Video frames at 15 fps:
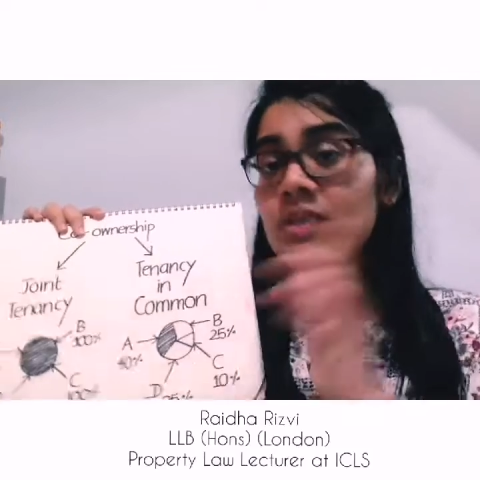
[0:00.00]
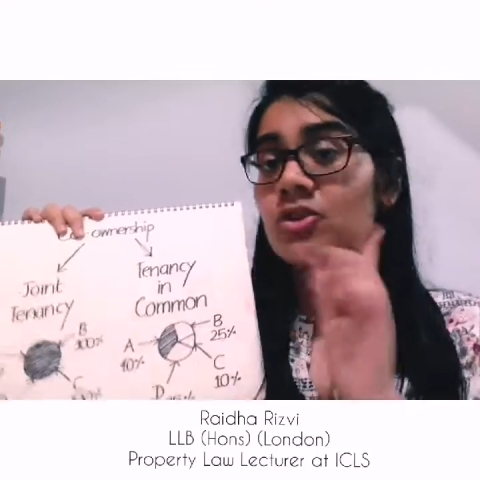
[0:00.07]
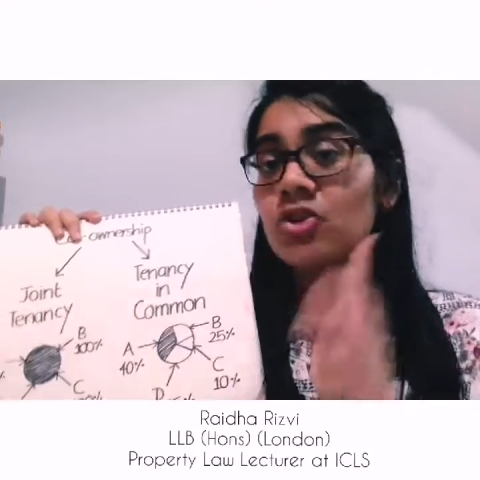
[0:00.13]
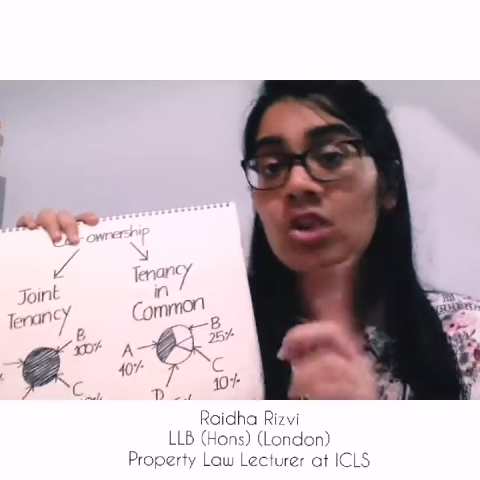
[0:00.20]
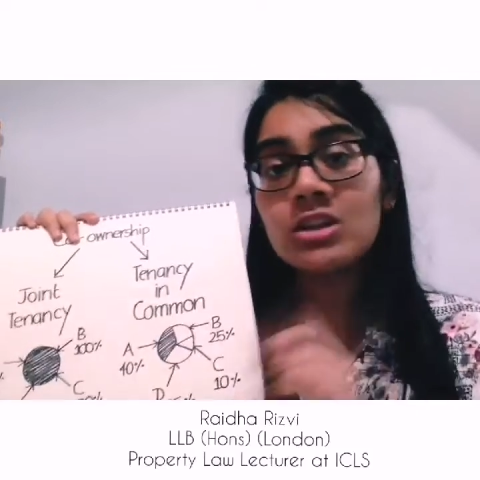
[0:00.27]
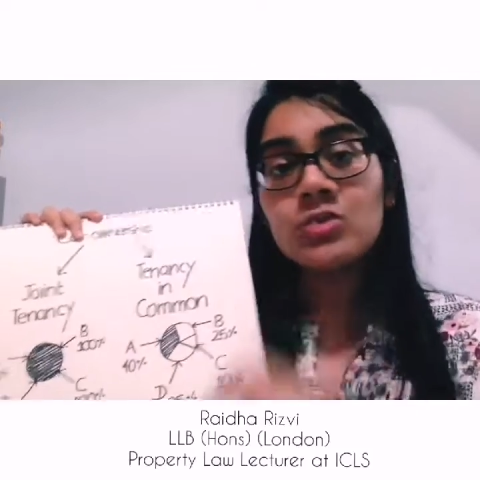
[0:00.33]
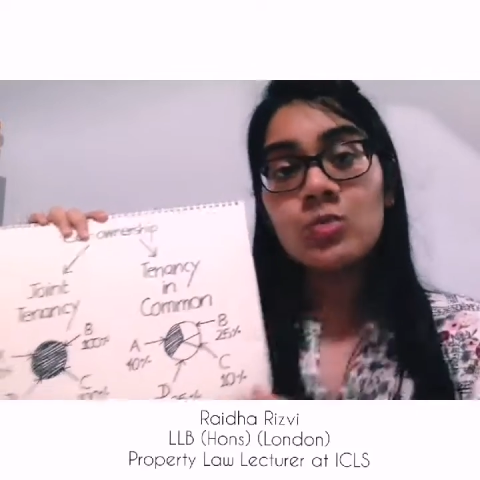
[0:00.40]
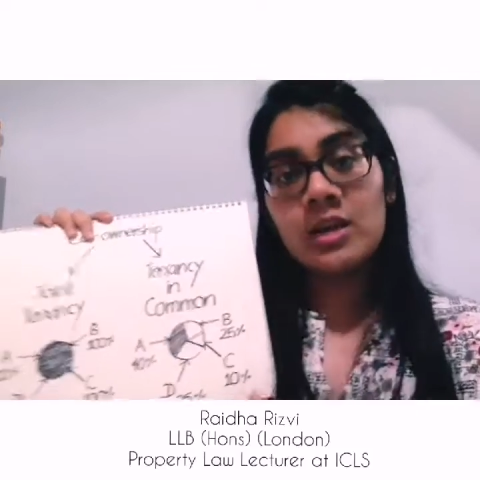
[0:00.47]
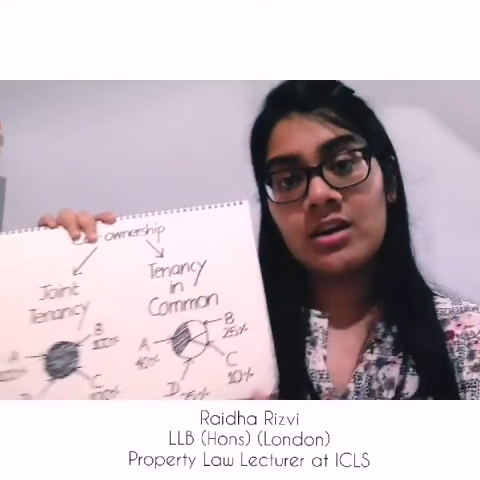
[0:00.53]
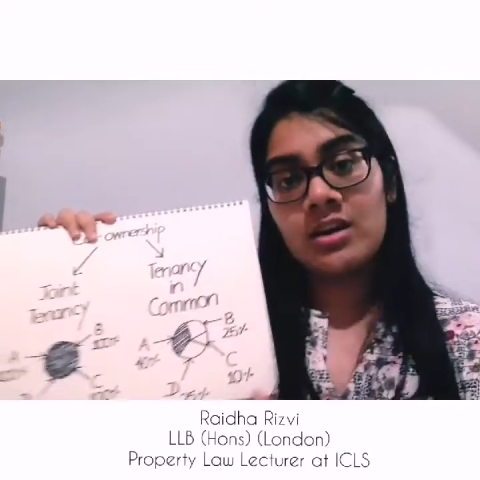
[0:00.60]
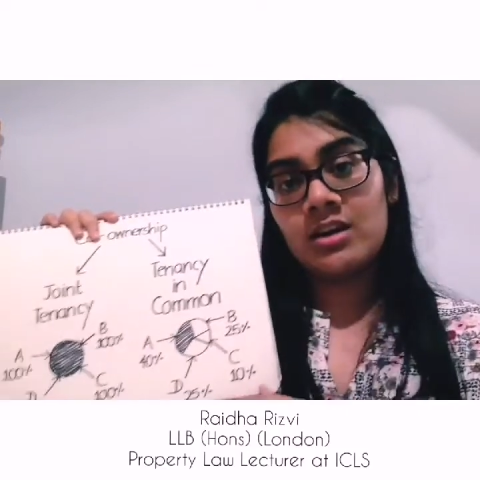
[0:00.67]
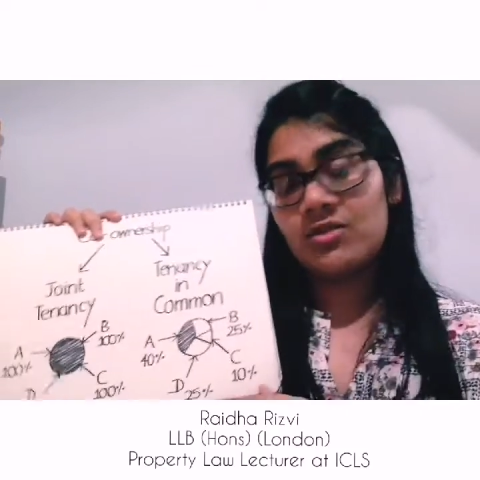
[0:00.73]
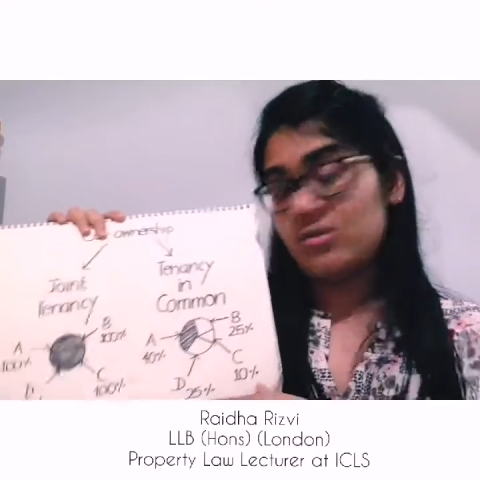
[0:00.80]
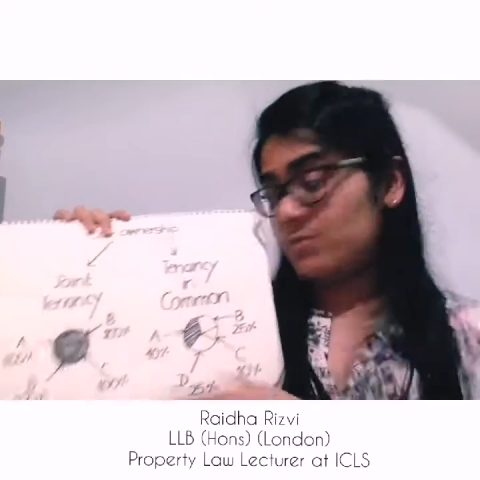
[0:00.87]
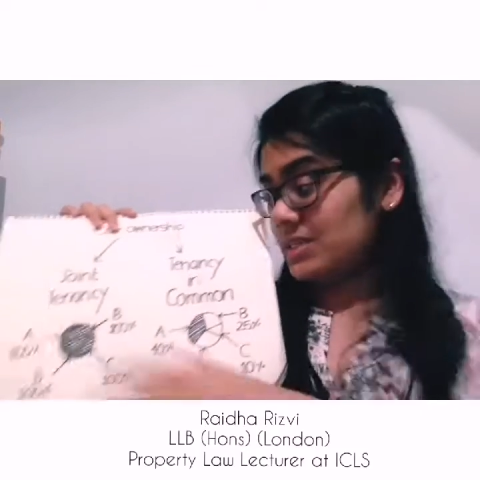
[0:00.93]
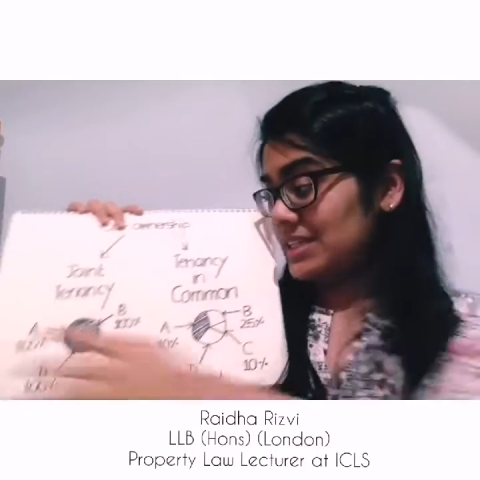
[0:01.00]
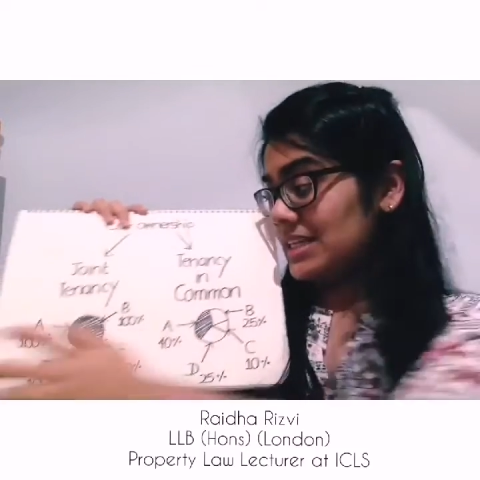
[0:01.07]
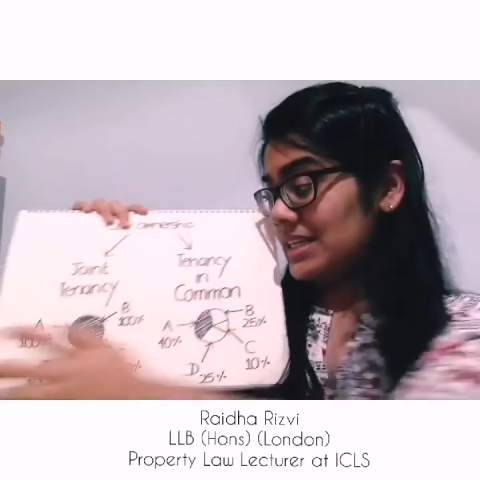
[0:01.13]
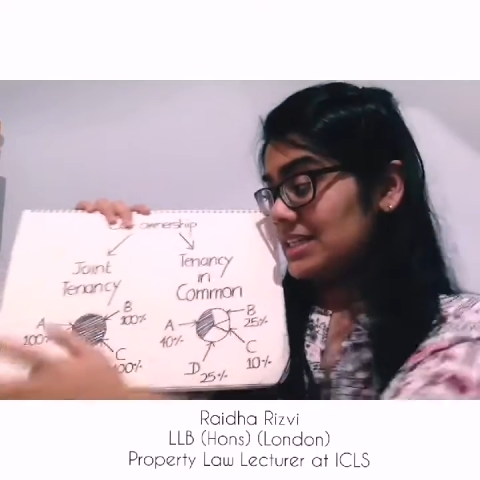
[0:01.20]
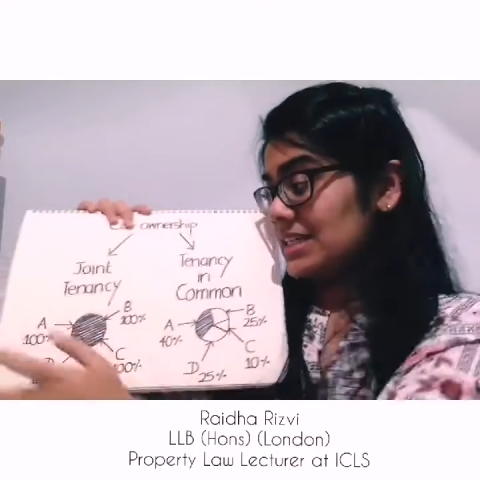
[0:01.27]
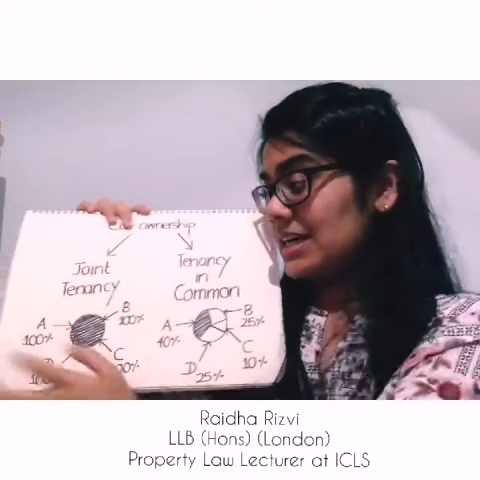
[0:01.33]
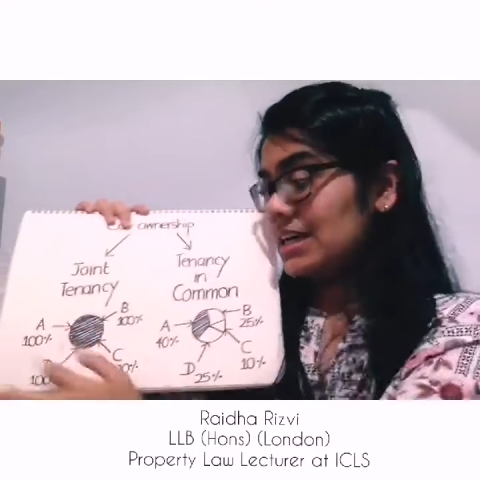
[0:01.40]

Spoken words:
not 100%,